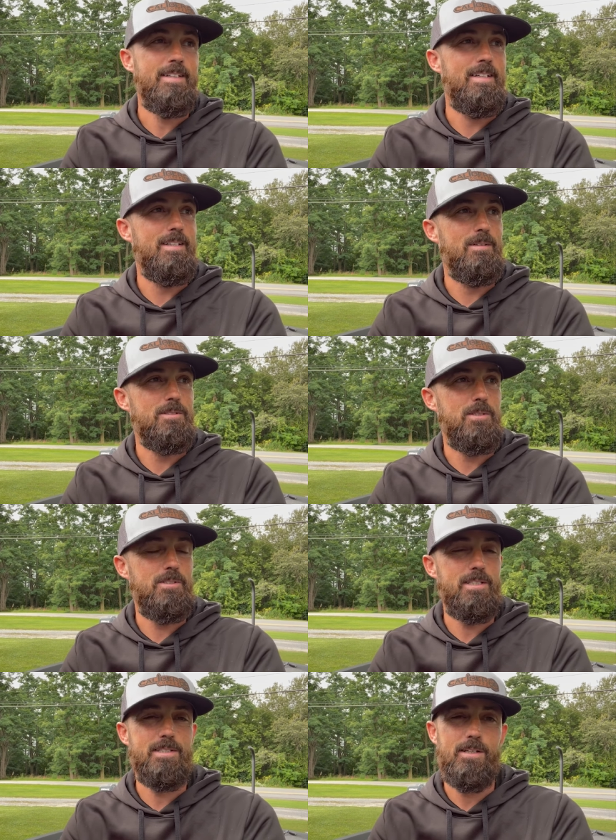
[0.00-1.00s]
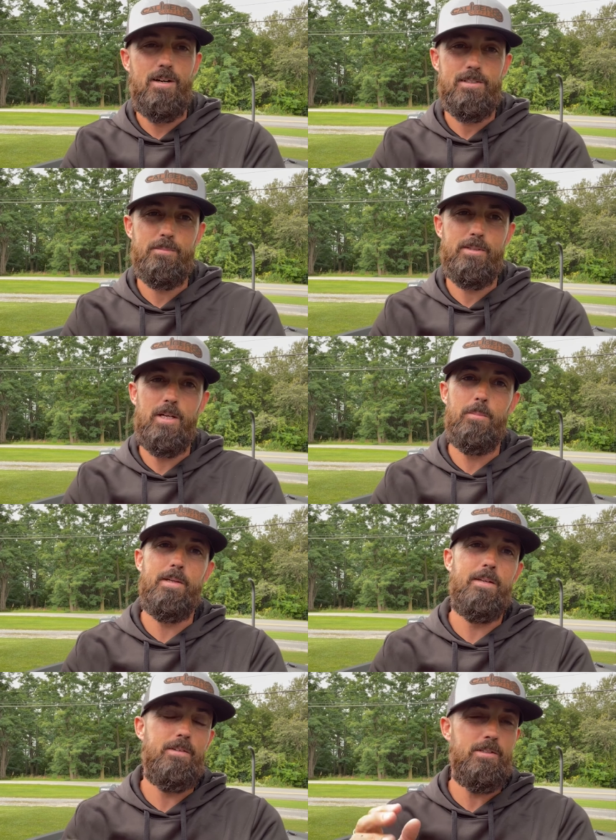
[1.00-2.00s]
Uh, so just an awesome
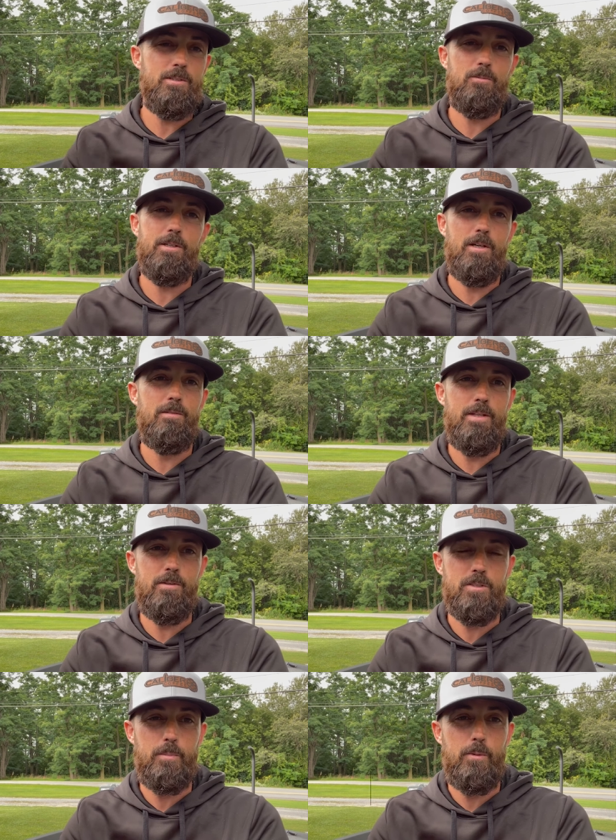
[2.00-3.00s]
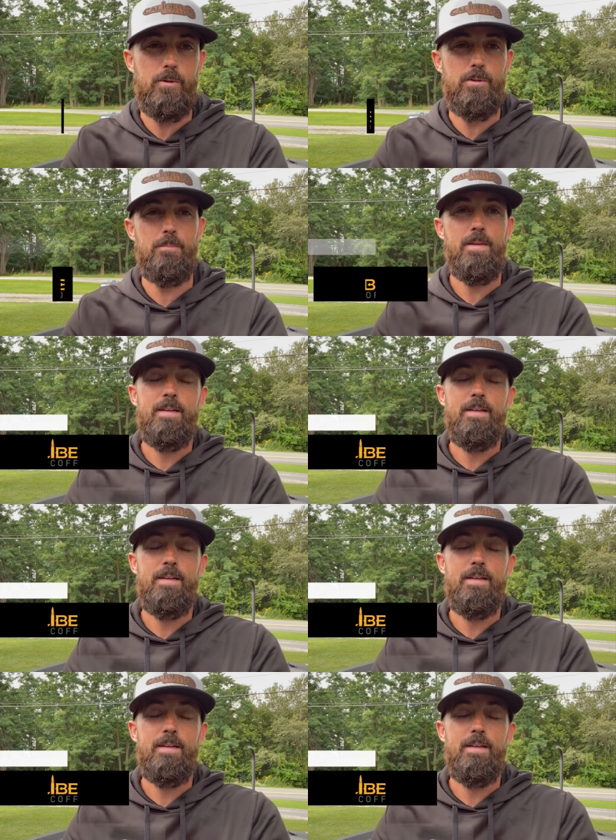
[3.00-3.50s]
company. If you just want to go over there and support them,